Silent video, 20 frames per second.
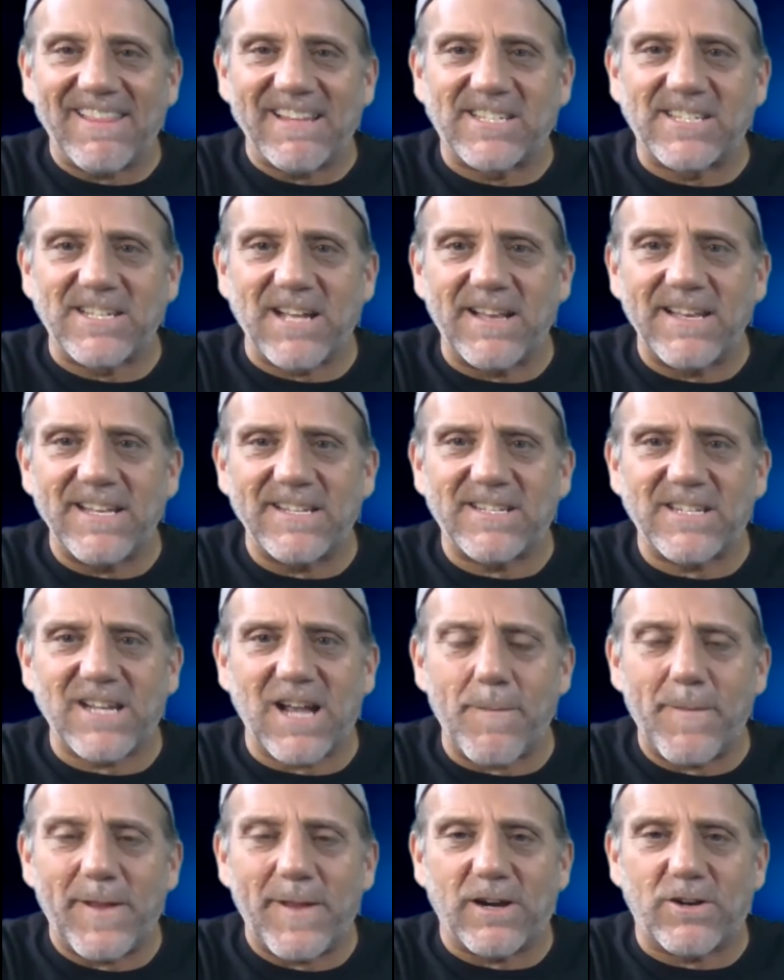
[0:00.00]
The sun is
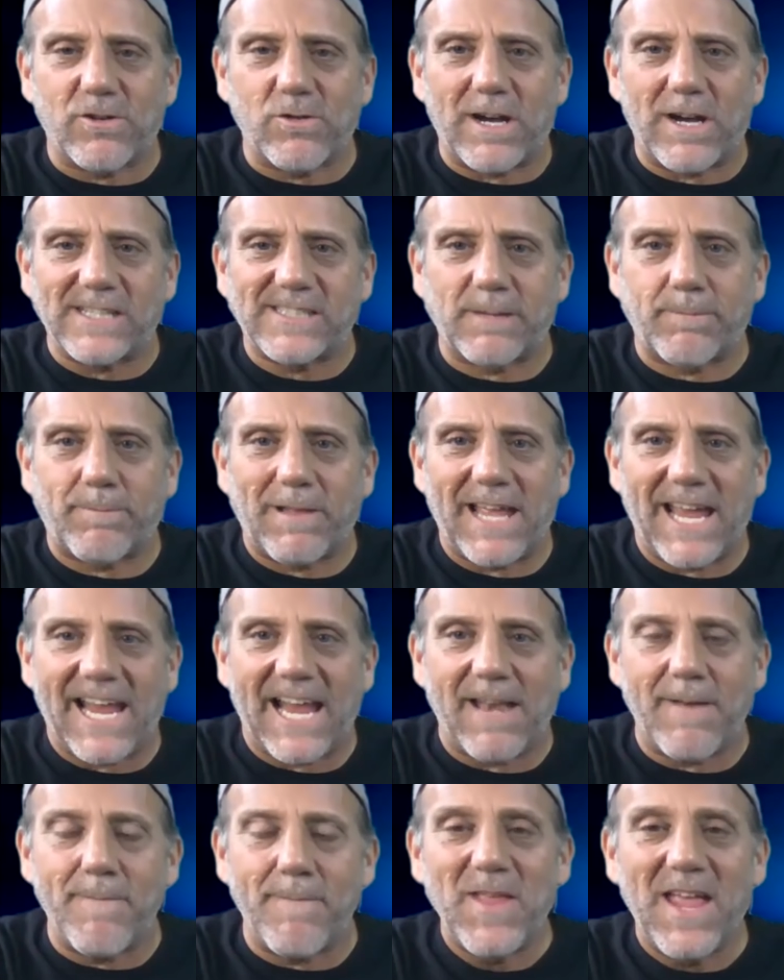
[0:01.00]
coming across the
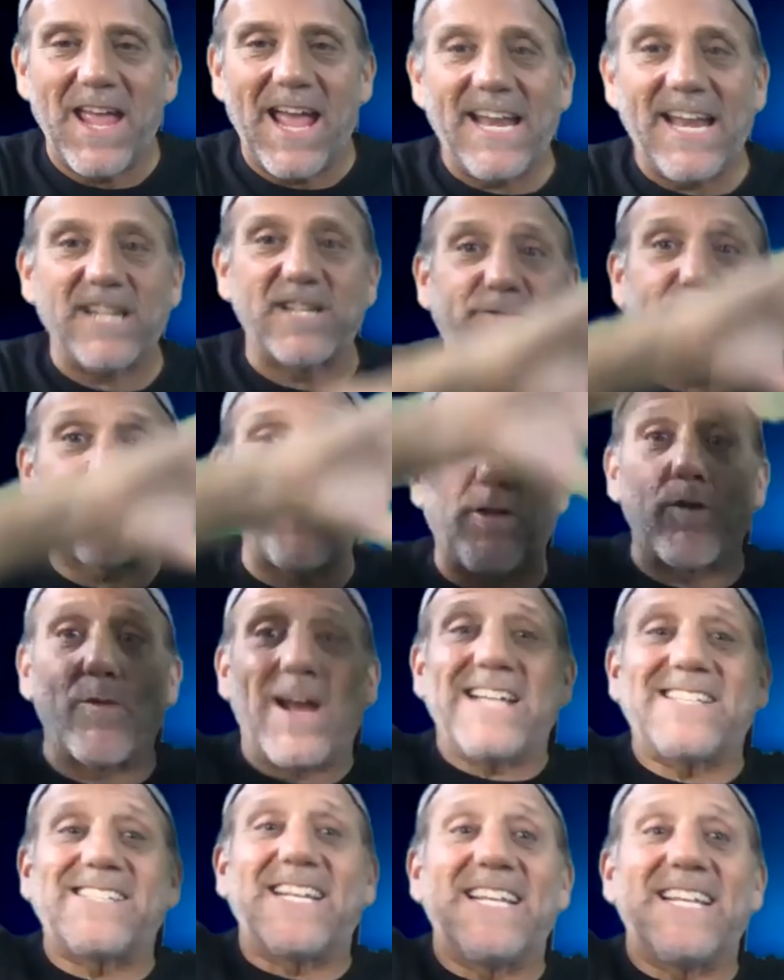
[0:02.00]
plane and it's
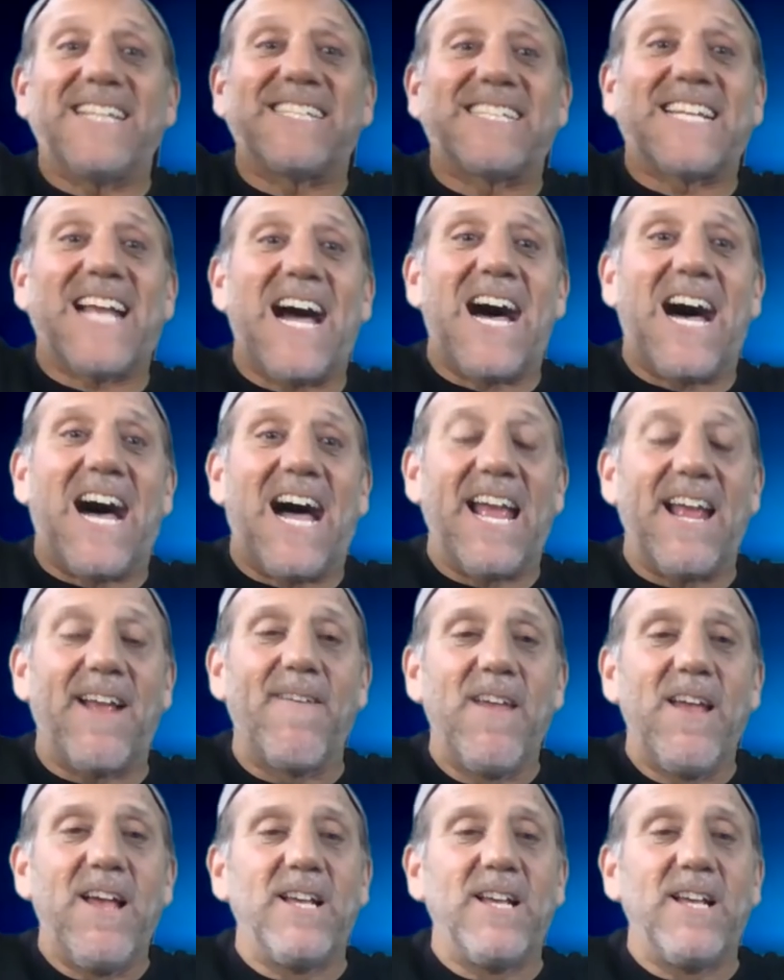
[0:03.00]
fluorescing the sky.